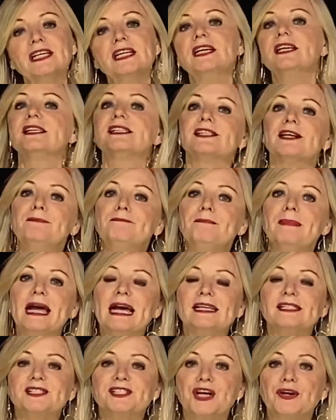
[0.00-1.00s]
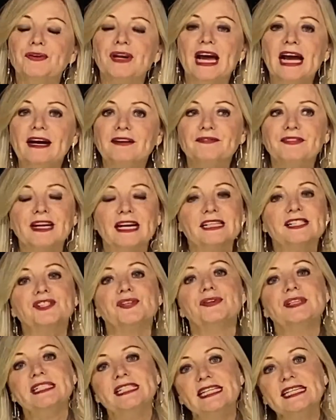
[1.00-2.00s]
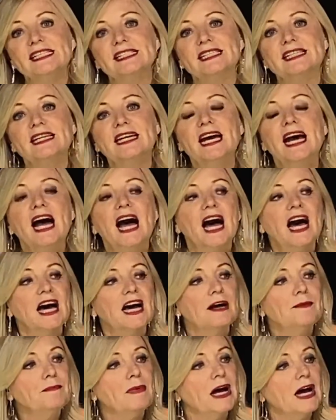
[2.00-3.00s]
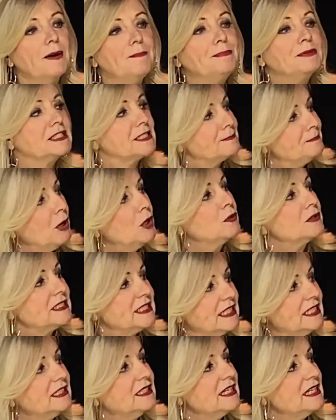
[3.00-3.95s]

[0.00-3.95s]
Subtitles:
Some mayors don't have that. So it is a bespoke deal.